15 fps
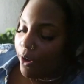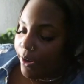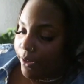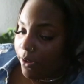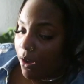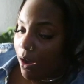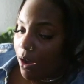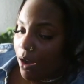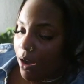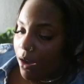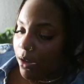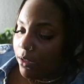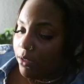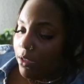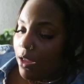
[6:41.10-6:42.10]
or to
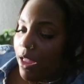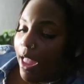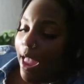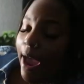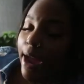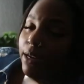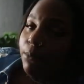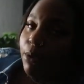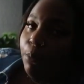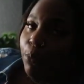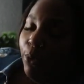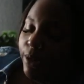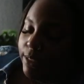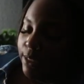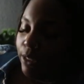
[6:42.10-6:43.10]
call animal
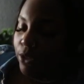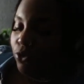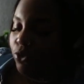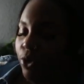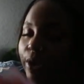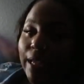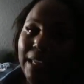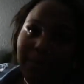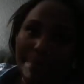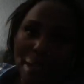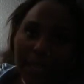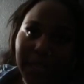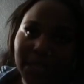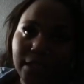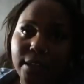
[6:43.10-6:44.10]
poison control
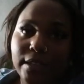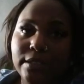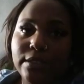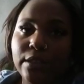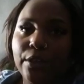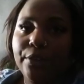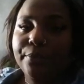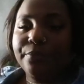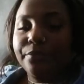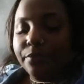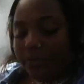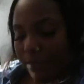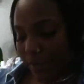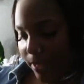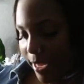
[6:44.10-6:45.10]
immediately. So
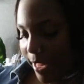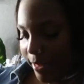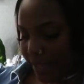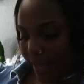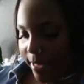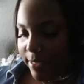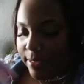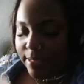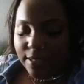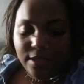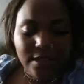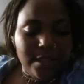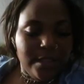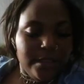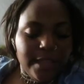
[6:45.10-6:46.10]
yeah,
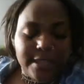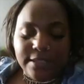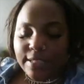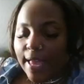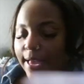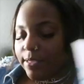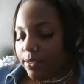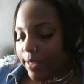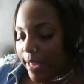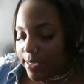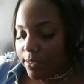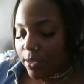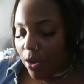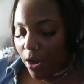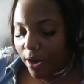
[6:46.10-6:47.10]
that's that's that. So
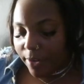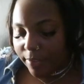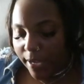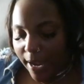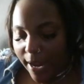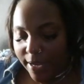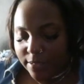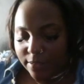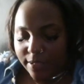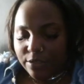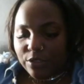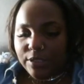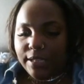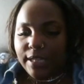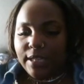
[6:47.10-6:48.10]
that's the card, guys. So
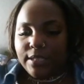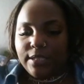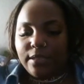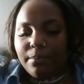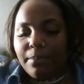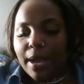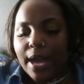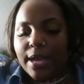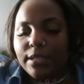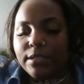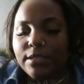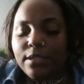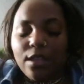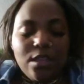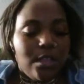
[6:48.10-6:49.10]
let's just get into the
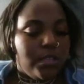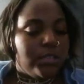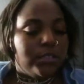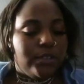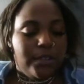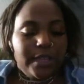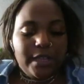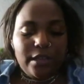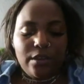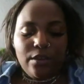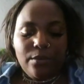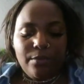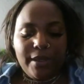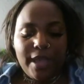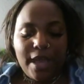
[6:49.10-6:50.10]
box. So
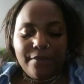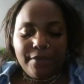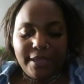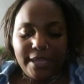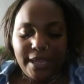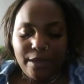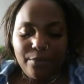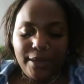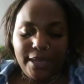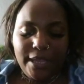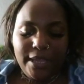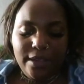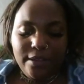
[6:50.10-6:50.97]
here we have a kiwi.